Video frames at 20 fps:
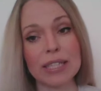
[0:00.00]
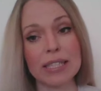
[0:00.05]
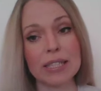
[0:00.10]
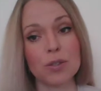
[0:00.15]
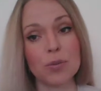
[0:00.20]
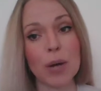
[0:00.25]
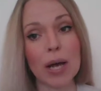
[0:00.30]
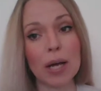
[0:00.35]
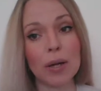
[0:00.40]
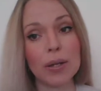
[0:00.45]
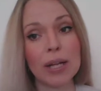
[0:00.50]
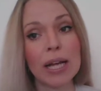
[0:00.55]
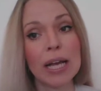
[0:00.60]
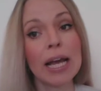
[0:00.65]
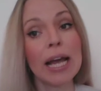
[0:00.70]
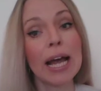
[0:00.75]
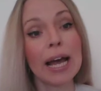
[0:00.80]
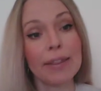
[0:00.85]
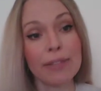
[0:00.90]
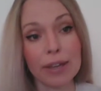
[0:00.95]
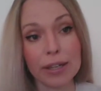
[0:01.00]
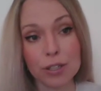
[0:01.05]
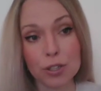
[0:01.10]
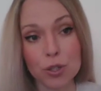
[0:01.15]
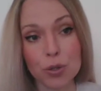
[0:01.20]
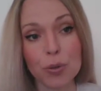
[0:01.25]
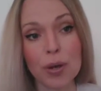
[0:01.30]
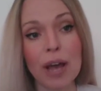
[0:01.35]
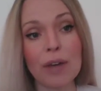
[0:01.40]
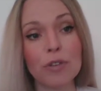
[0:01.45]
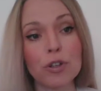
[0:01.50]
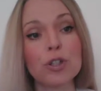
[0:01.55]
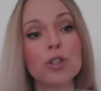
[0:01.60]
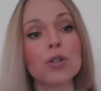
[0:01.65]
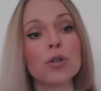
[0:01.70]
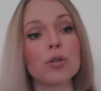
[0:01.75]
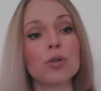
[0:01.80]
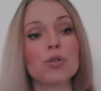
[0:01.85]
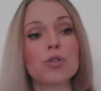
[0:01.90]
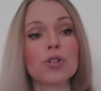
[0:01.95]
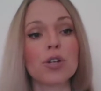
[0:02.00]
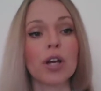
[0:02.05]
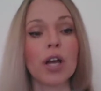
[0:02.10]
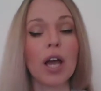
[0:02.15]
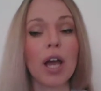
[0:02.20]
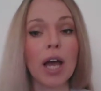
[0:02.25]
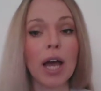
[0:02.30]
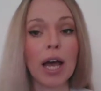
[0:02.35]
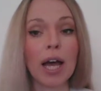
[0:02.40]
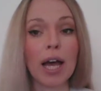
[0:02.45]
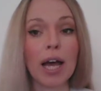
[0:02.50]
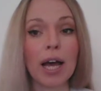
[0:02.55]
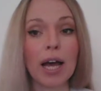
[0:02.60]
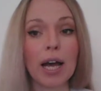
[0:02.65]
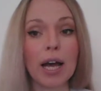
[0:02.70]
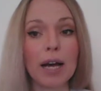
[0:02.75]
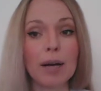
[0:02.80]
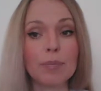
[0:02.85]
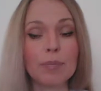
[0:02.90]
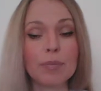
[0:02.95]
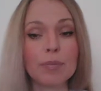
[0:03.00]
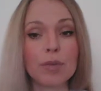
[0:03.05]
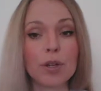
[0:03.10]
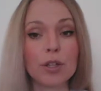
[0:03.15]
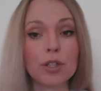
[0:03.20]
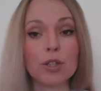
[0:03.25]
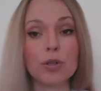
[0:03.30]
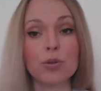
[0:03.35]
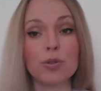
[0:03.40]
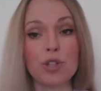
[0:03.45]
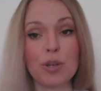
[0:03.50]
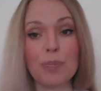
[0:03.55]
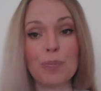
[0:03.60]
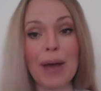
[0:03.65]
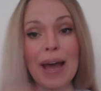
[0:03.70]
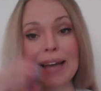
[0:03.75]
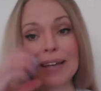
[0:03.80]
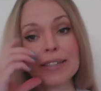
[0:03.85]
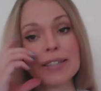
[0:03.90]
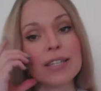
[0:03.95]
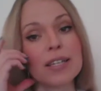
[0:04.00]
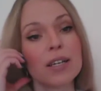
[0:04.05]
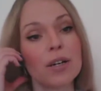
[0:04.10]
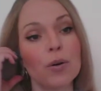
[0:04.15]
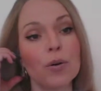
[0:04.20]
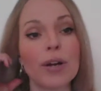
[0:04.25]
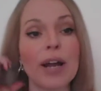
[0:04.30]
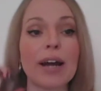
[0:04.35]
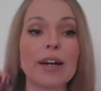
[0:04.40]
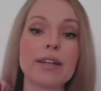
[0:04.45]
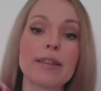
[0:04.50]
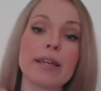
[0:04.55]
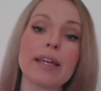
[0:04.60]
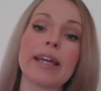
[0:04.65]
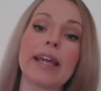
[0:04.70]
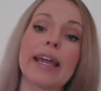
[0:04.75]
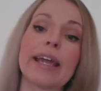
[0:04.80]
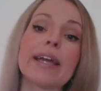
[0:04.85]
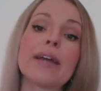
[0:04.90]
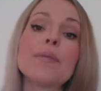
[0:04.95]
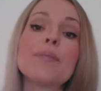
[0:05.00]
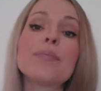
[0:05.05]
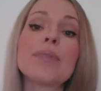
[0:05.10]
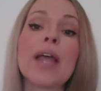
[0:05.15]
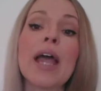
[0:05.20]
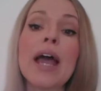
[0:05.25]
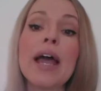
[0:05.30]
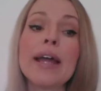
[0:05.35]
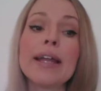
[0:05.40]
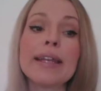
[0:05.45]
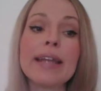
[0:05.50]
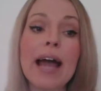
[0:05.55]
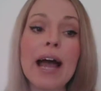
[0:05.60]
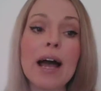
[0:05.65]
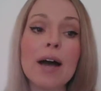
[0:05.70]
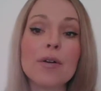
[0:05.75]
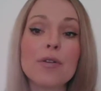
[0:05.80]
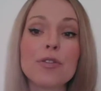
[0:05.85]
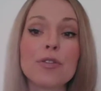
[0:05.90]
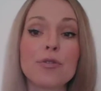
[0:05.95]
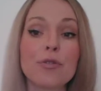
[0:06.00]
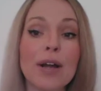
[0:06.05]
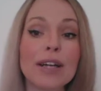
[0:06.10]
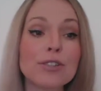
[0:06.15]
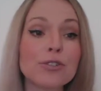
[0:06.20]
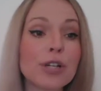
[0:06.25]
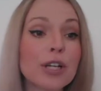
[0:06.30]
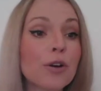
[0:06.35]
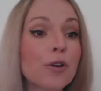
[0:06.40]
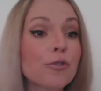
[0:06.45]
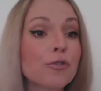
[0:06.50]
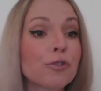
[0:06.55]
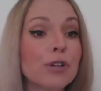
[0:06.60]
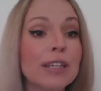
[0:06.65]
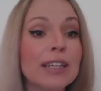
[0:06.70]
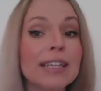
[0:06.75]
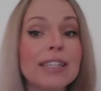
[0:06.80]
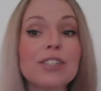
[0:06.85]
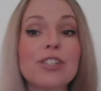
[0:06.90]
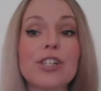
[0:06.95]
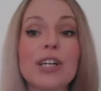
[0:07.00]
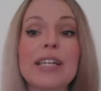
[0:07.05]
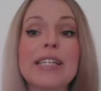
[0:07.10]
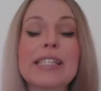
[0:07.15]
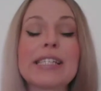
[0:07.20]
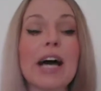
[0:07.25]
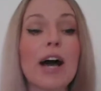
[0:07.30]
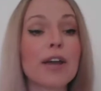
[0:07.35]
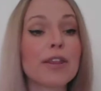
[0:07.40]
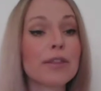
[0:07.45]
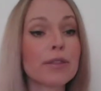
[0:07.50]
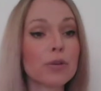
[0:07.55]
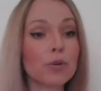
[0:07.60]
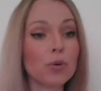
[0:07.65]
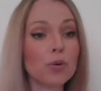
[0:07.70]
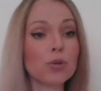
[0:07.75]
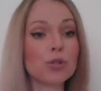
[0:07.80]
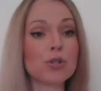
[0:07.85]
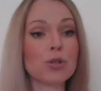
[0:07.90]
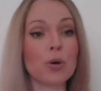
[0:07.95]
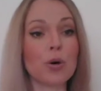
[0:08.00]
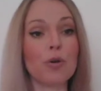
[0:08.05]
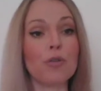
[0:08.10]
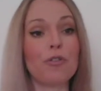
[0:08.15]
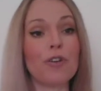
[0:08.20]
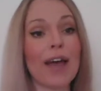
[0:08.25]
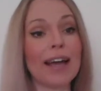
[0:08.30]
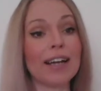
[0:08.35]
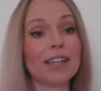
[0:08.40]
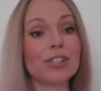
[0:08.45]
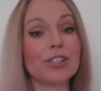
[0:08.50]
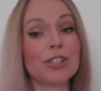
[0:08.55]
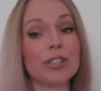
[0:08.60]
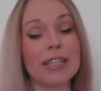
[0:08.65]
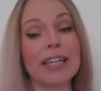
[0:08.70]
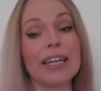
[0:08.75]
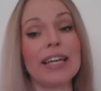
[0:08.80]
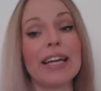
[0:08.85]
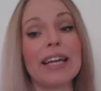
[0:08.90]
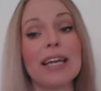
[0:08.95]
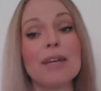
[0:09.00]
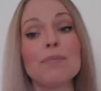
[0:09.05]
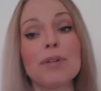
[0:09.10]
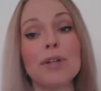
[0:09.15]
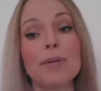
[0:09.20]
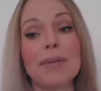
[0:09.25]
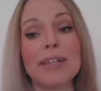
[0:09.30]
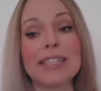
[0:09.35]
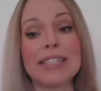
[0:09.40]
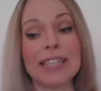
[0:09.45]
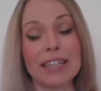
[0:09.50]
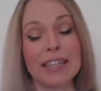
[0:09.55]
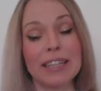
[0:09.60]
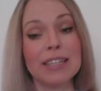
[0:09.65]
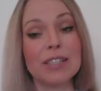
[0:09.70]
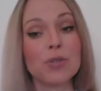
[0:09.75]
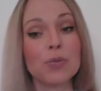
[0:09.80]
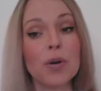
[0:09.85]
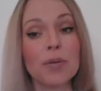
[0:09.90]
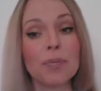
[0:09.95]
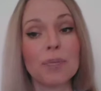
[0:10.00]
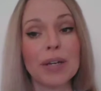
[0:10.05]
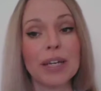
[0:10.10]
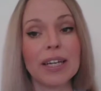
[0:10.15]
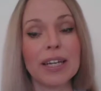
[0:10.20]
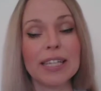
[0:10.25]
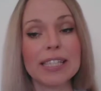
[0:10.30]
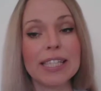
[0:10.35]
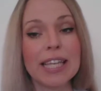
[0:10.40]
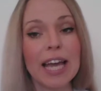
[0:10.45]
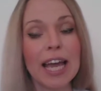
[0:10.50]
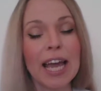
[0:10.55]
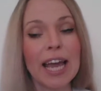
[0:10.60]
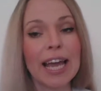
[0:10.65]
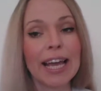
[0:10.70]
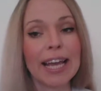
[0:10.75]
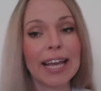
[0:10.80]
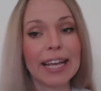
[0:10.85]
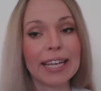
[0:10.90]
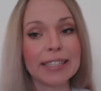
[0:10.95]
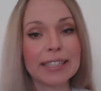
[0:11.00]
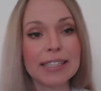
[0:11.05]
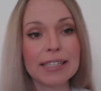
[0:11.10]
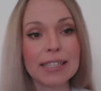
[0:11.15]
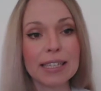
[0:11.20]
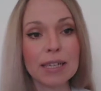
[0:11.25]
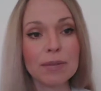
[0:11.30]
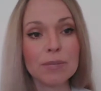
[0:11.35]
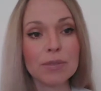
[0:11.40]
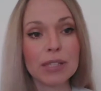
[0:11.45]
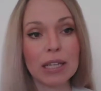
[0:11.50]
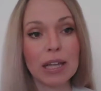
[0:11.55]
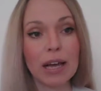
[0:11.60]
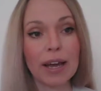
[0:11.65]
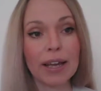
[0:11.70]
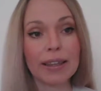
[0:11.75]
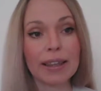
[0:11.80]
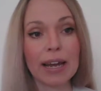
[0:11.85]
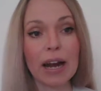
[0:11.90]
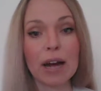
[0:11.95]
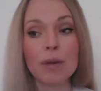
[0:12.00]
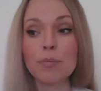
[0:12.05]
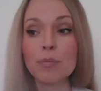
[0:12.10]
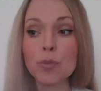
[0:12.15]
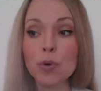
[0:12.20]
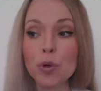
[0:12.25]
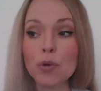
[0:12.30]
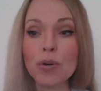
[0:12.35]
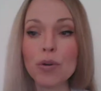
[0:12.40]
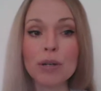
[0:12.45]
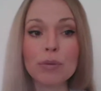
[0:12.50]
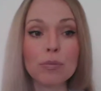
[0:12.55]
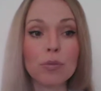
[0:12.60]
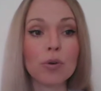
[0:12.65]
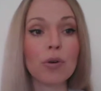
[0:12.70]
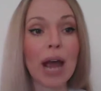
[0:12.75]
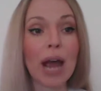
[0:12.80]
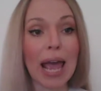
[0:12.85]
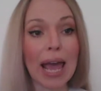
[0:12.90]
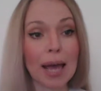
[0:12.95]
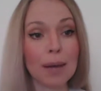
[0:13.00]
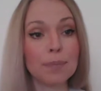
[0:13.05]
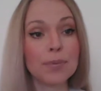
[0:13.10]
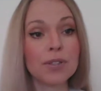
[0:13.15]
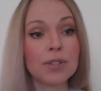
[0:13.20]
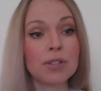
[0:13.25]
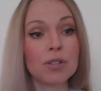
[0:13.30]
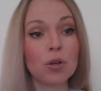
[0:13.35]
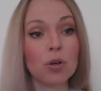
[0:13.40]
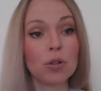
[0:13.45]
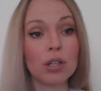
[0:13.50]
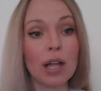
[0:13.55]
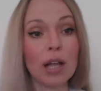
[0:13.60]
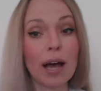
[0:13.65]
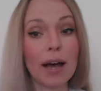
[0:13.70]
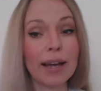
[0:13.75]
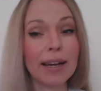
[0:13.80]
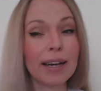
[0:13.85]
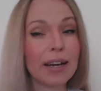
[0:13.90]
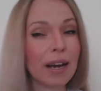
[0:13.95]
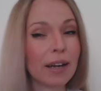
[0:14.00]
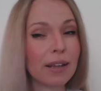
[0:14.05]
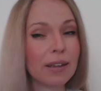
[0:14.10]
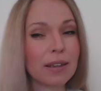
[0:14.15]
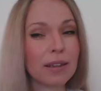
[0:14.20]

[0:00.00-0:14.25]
as well, and they do have a huge impact on our thinking. Now, the rhetoric of religions, I thought of actually implementing this one because it seems like there are more and more apps online, and I